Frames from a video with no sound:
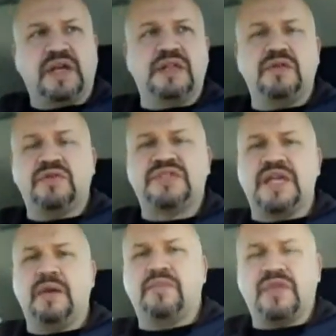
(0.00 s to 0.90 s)
that could do the
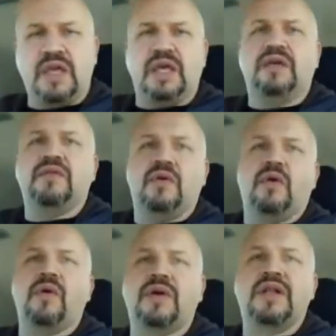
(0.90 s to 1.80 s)
same thing,
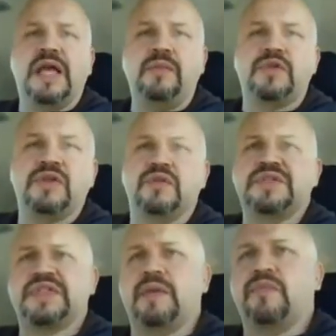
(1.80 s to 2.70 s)
or claim to do
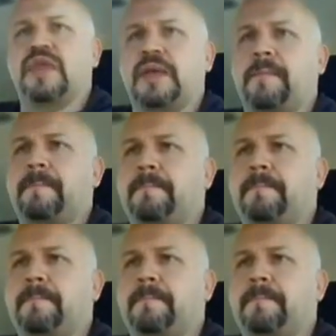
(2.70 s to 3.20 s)
the same thing?